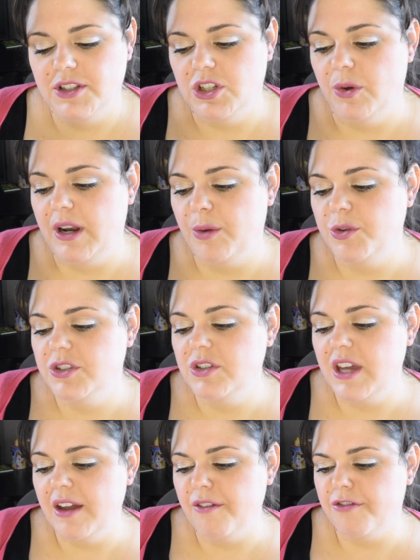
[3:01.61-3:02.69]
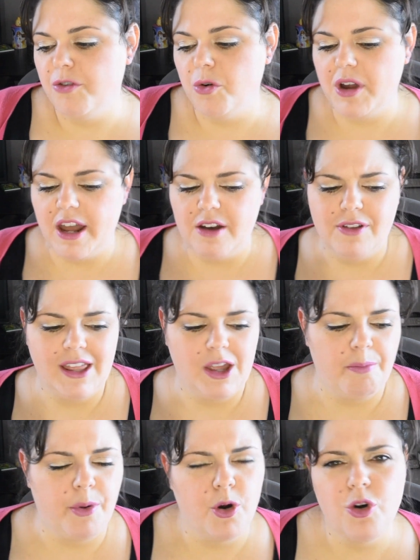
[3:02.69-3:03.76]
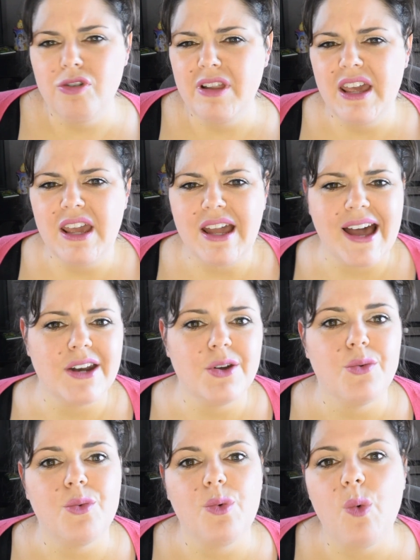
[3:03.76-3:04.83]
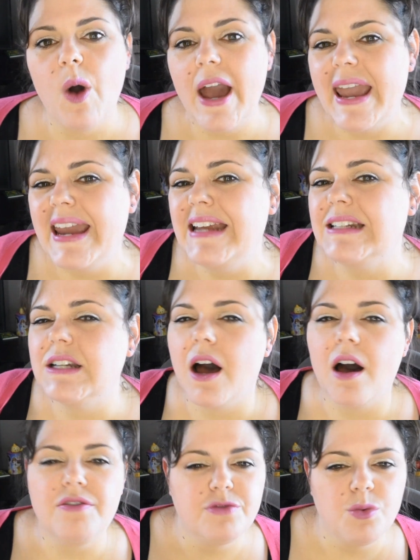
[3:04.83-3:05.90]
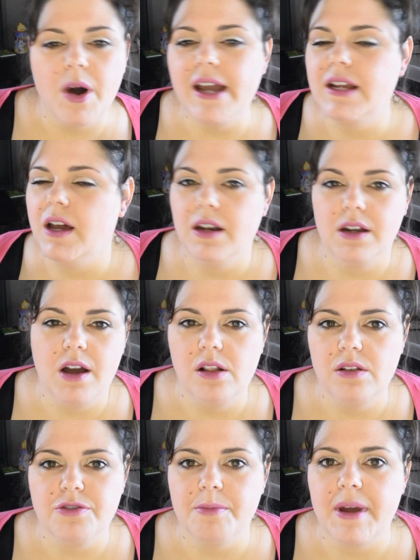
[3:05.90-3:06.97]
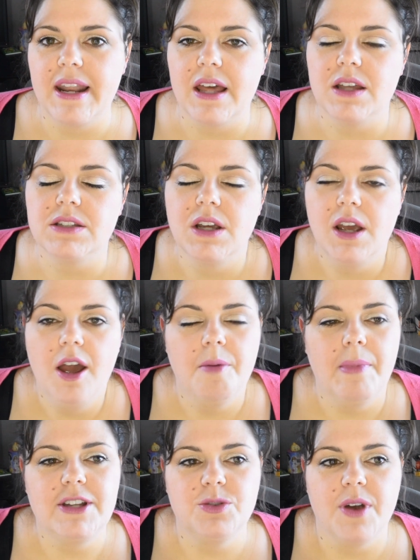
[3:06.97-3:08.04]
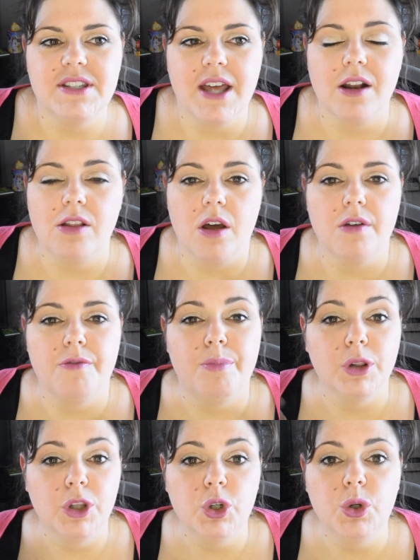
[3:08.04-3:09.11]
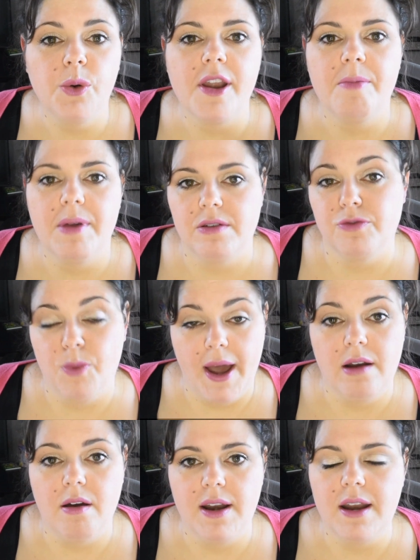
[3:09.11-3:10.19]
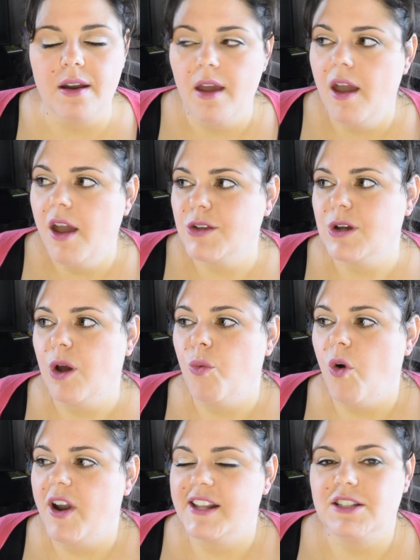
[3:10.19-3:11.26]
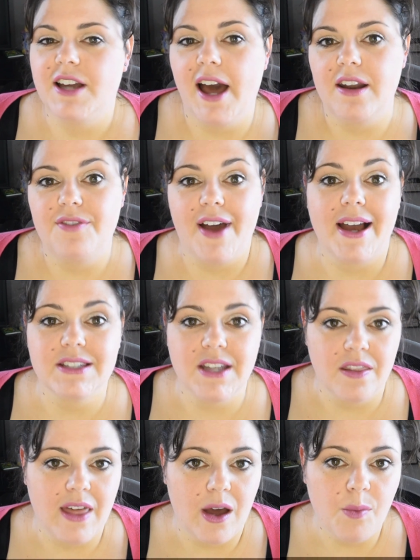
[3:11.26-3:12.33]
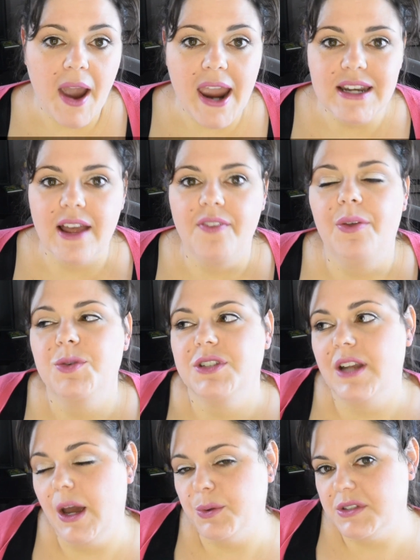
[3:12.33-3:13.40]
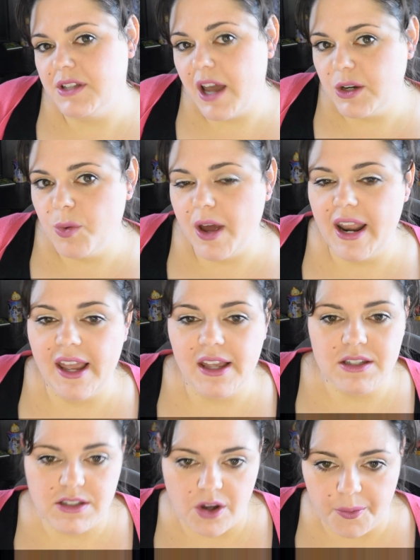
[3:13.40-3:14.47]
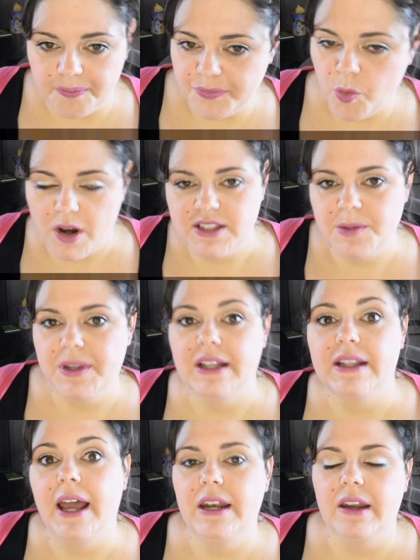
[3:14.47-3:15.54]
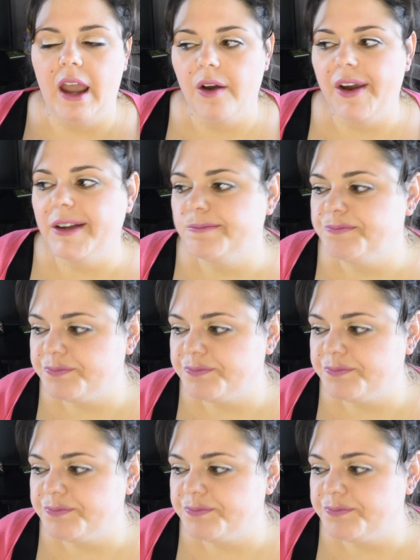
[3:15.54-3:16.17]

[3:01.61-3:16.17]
to, and I was looking for kind of like a pearly kind of white, off-white kind of color for my nails. My dress had a lot of blue and a bit of white on it, so I wanted to kind of accent that white, and it was an outside wedding, so I wanted something light and airy.